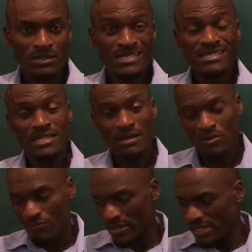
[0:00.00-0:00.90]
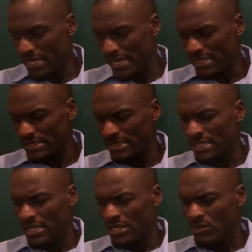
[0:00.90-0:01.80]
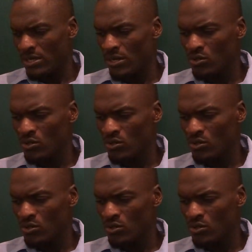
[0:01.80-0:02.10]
That's the name of the client. You can